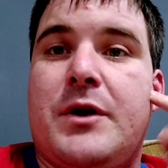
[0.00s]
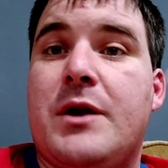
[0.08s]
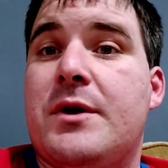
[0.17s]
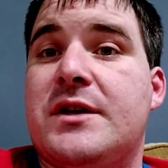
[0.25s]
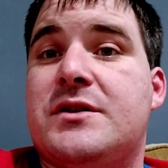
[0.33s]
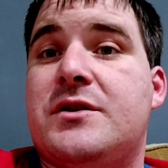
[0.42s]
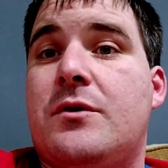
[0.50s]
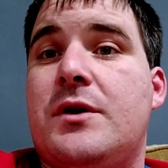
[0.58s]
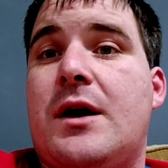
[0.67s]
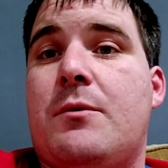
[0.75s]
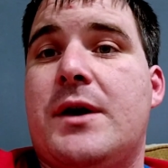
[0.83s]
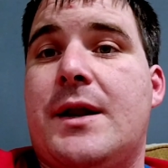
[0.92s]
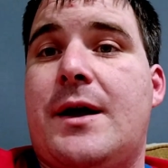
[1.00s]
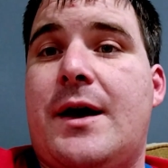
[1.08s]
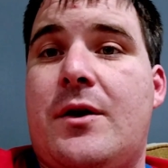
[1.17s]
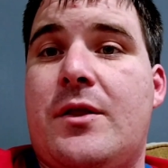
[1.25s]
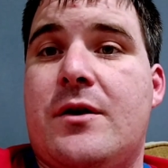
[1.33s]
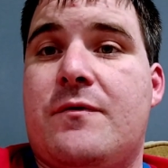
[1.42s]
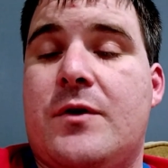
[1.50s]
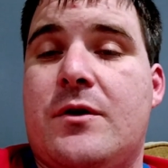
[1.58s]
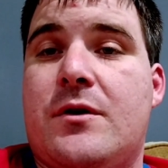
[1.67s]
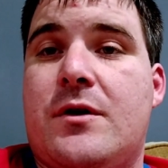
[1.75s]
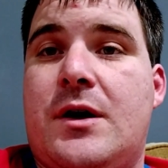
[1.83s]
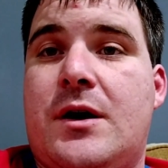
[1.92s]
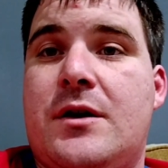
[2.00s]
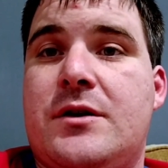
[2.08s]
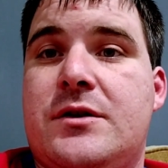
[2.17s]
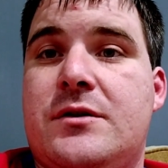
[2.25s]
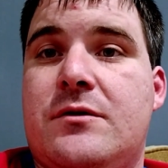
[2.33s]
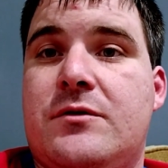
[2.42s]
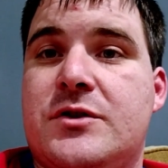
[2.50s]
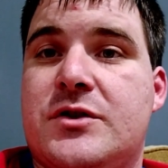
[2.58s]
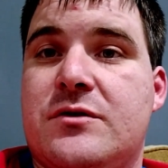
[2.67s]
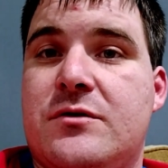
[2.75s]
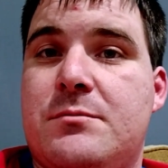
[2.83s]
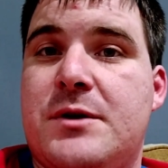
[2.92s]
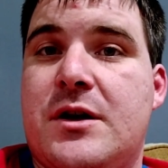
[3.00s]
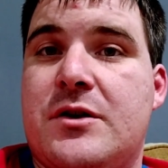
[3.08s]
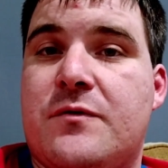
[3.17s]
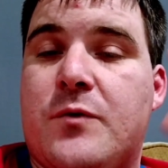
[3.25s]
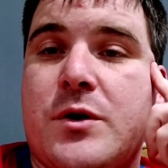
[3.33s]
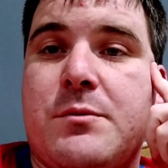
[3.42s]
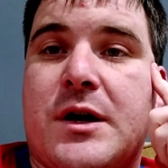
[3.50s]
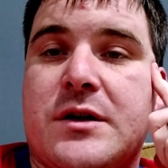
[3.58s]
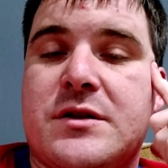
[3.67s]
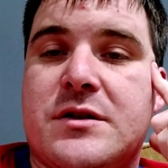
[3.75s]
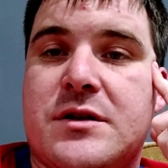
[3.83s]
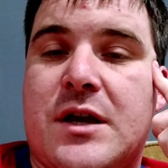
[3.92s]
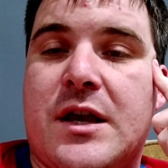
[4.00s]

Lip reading: But anyways, so yeah, we got out of there for just a little bit under $40,